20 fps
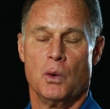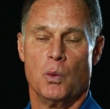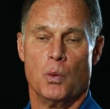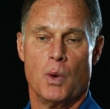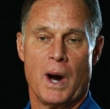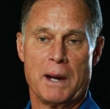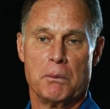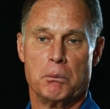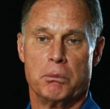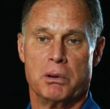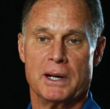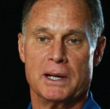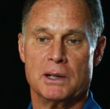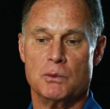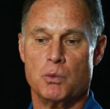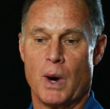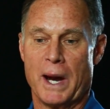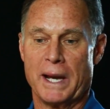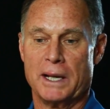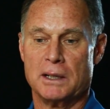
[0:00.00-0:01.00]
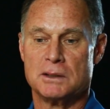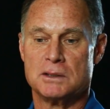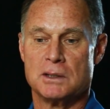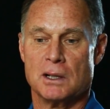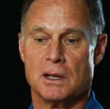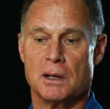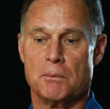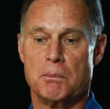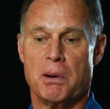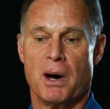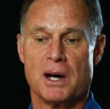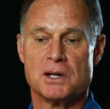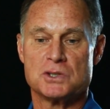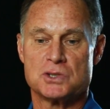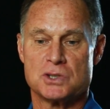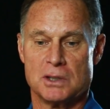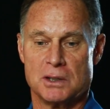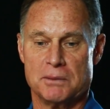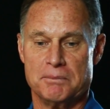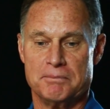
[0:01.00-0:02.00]
white bread, white uh,
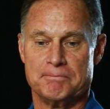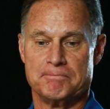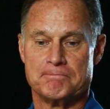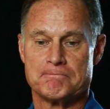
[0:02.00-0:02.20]
pasta.